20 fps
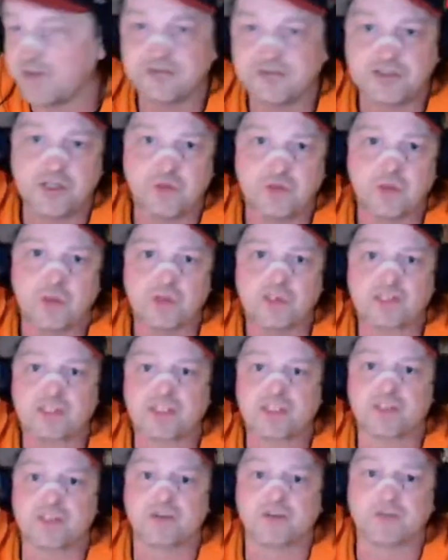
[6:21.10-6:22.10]
Tomb Lord is
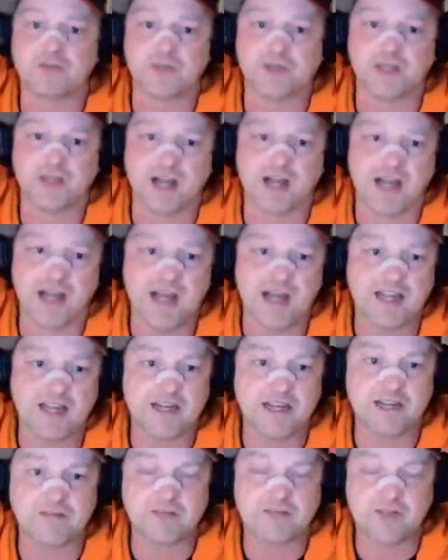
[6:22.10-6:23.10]
like the ultimate guy. I can
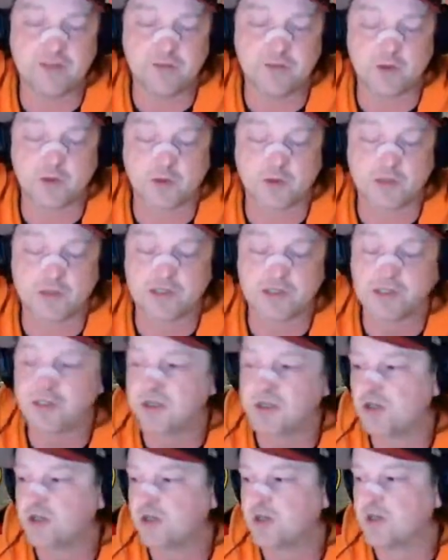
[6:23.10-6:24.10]
have Tomb Lord
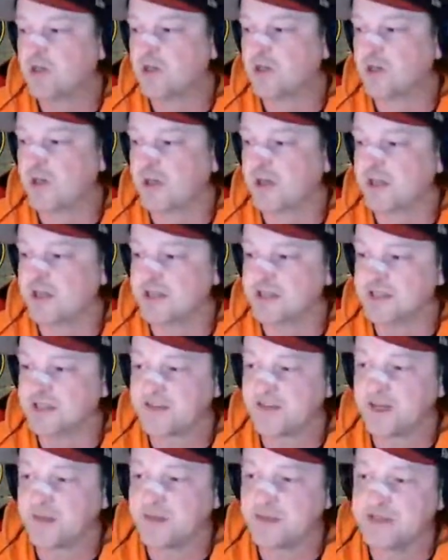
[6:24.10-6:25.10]
in the
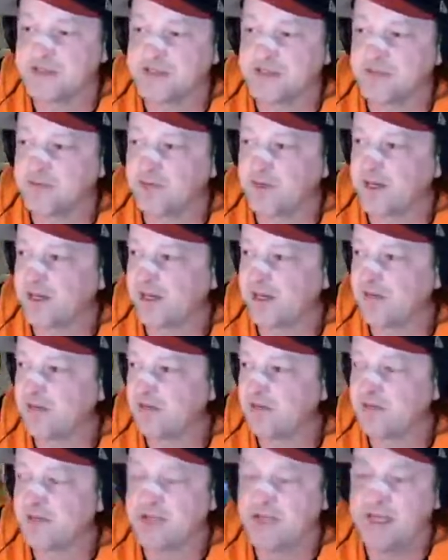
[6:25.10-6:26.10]
setup he's in right
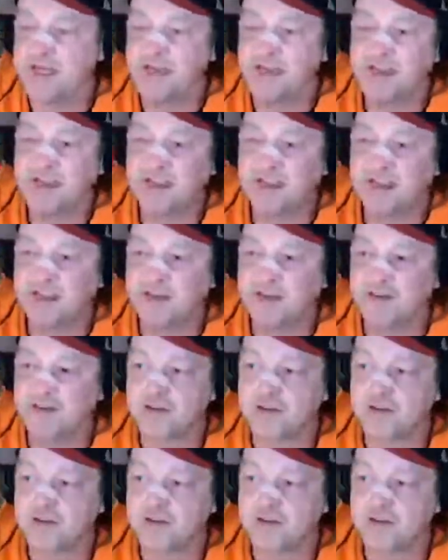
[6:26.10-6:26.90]
now. He can